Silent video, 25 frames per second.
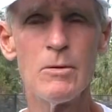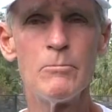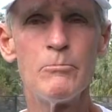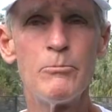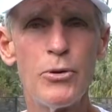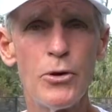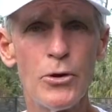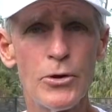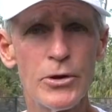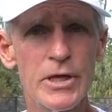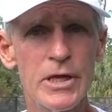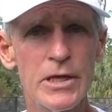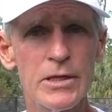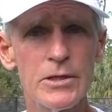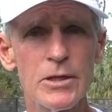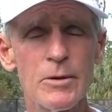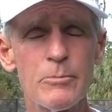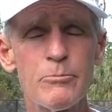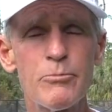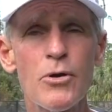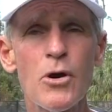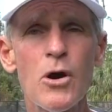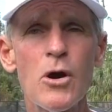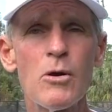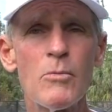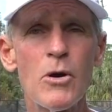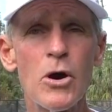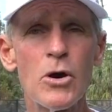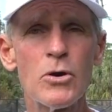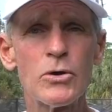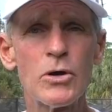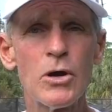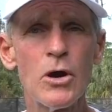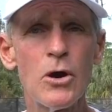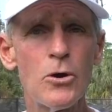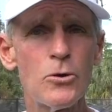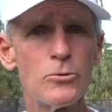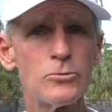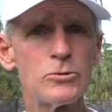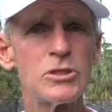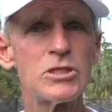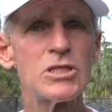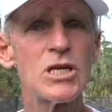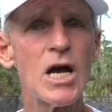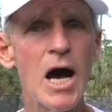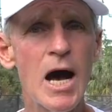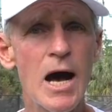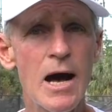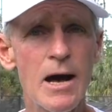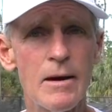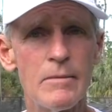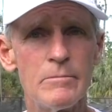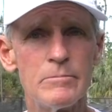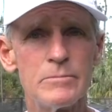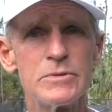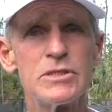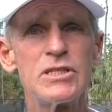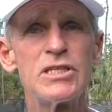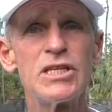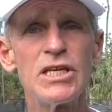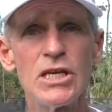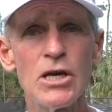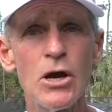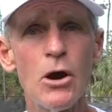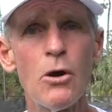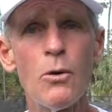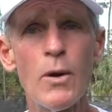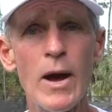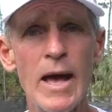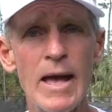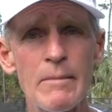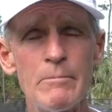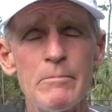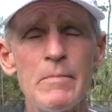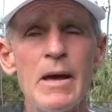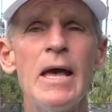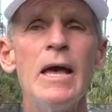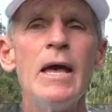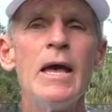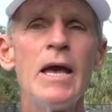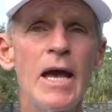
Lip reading: put in the promo code TOM, T-O-M,